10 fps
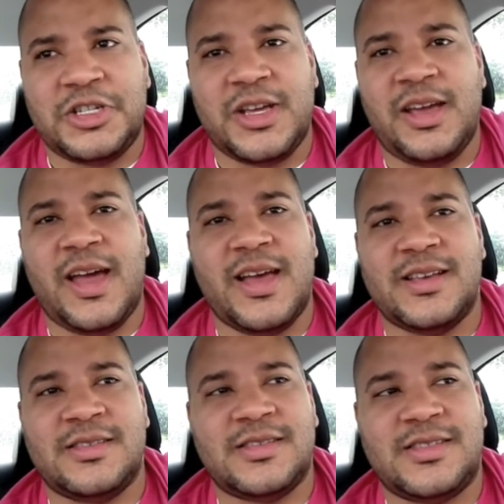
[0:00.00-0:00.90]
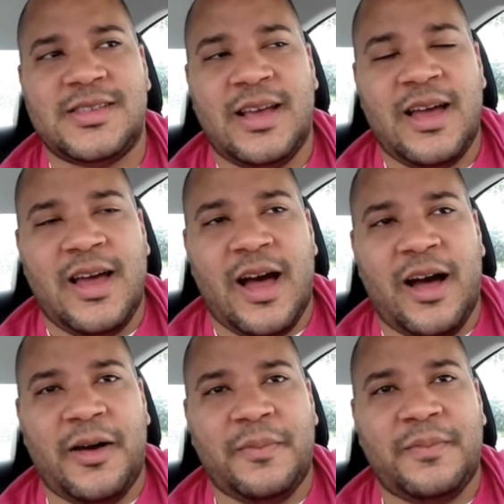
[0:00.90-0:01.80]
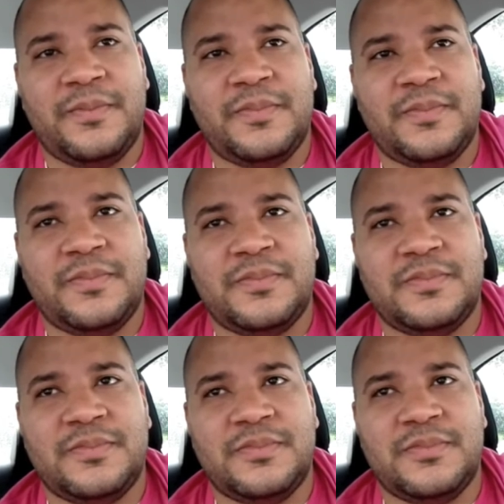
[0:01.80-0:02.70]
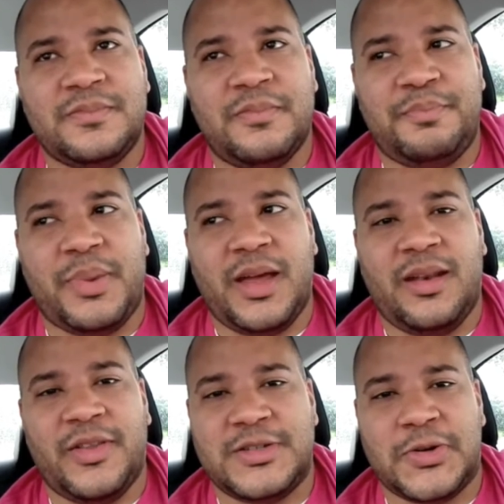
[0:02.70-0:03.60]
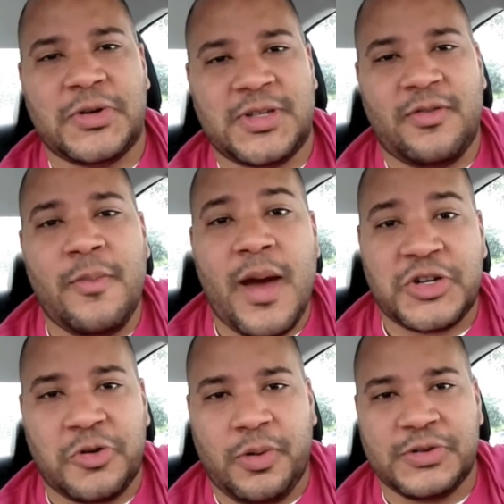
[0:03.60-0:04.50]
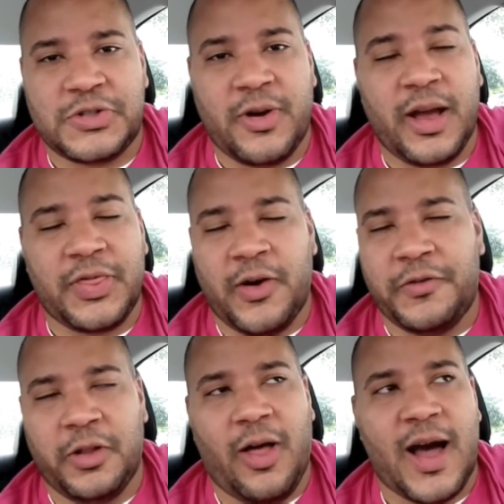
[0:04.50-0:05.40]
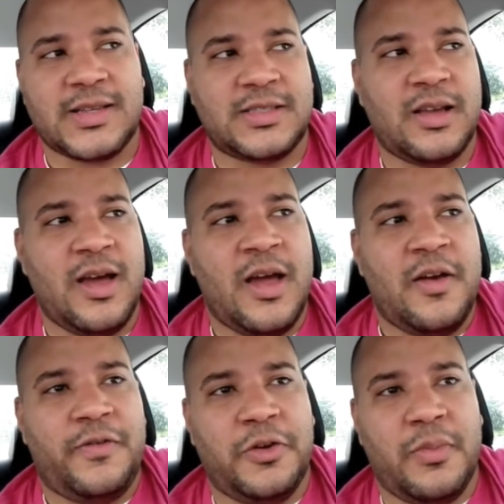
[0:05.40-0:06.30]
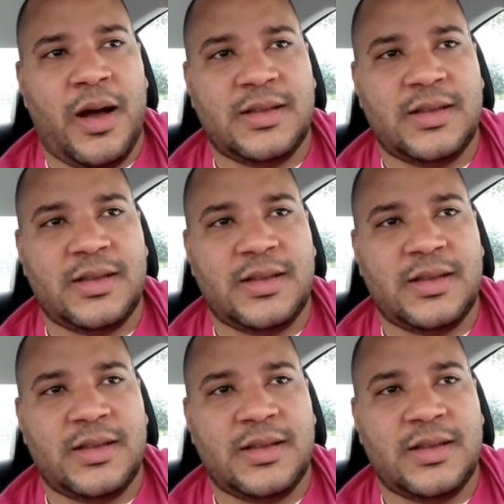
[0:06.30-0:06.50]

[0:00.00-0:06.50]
been the source of immeasurable strength over the last few months, for me and the rest of the family.